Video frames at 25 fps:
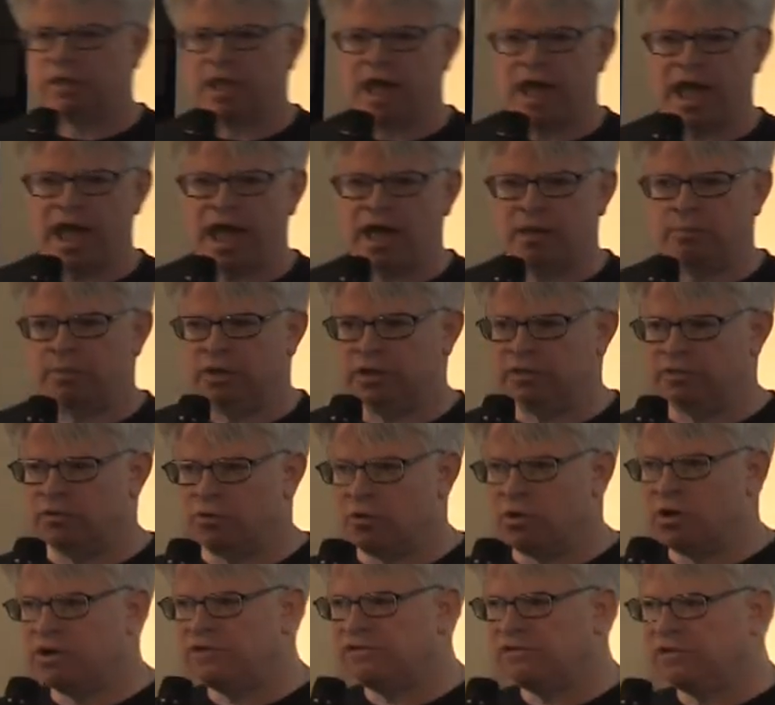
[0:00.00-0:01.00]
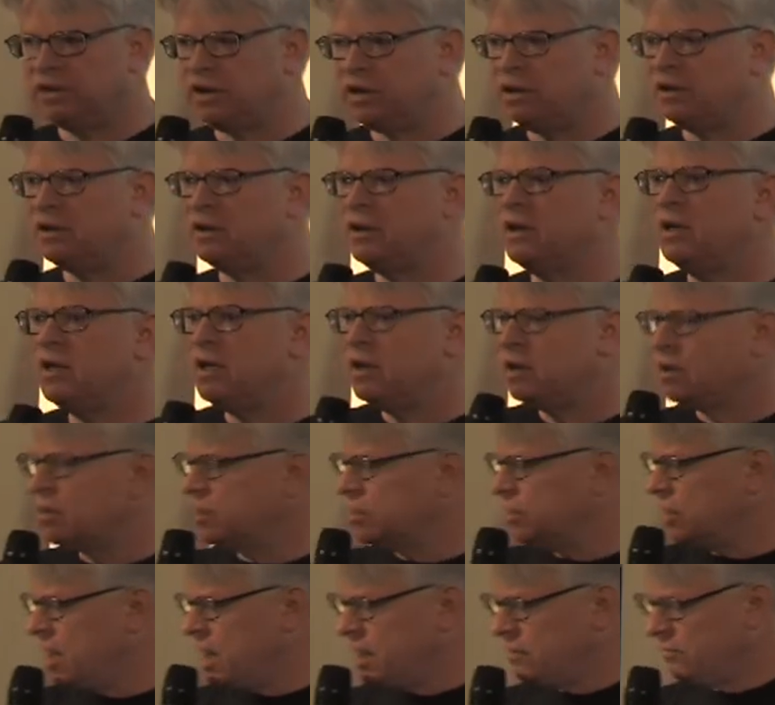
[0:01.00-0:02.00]
lab, a noisy
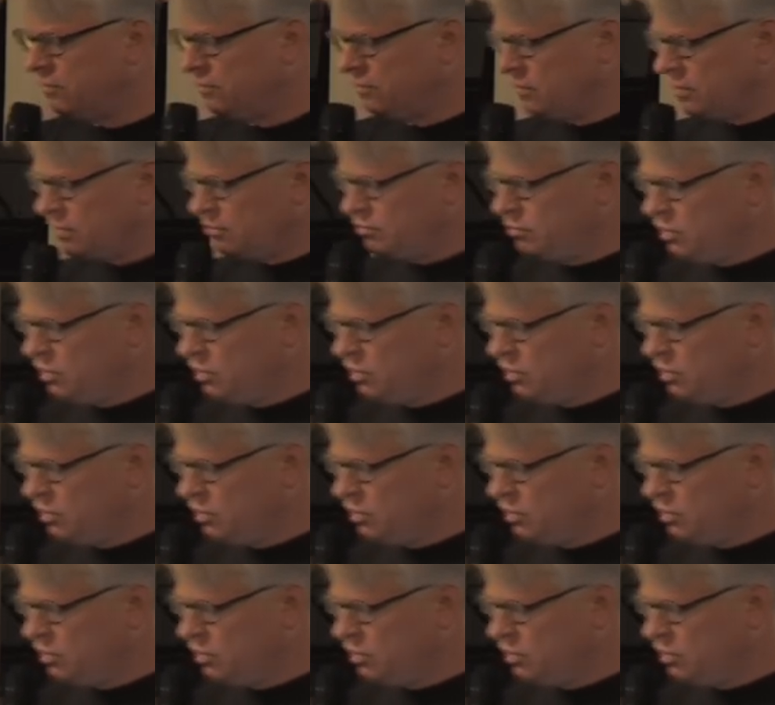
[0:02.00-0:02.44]
collection, a